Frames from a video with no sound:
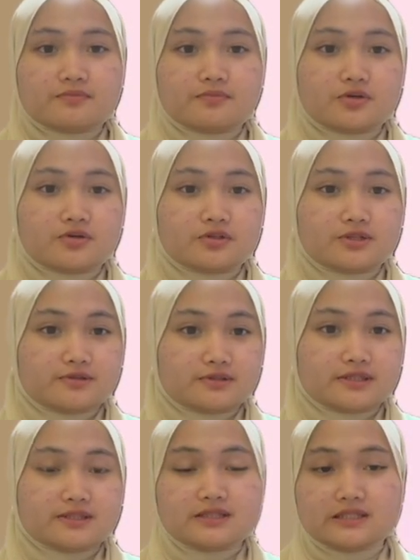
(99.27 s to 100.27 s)

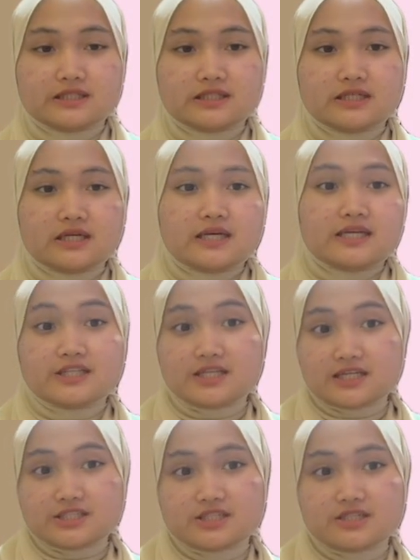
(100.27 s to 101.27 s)
pioneered the
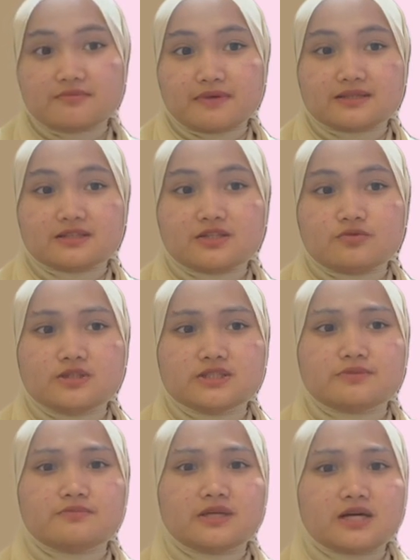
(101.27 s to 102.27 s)
induction method,
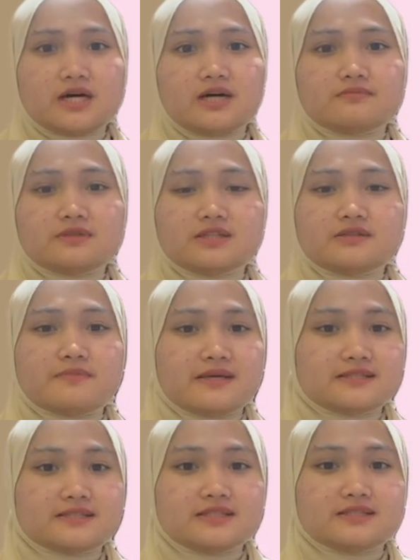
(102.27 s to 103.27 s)
which became the
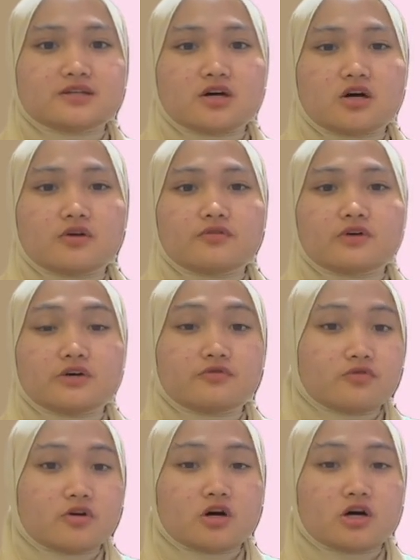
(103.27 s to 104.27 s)
basis
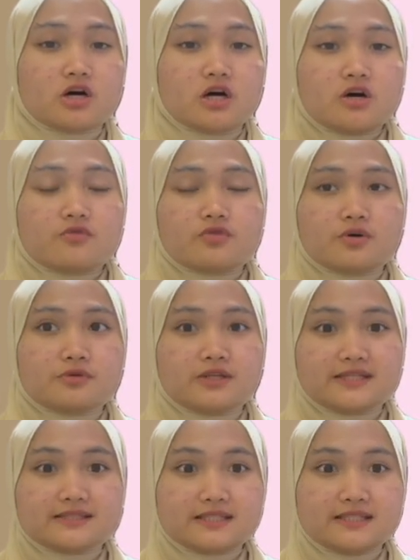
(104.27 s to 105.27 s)
for
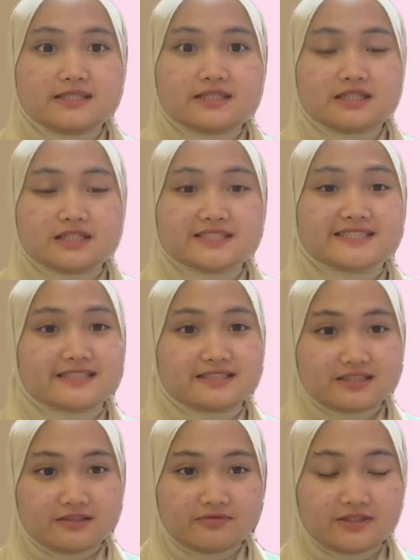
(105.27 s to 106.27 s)
formulating a
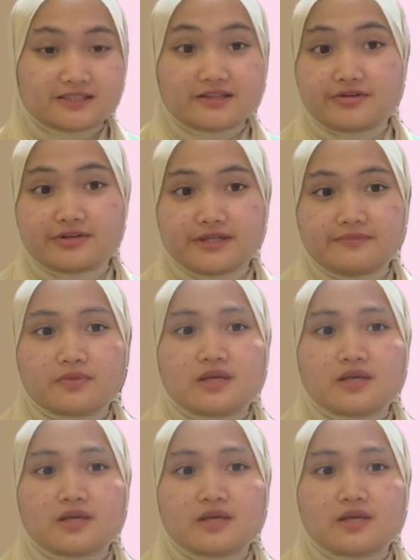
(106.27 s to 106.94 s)
scientific theory.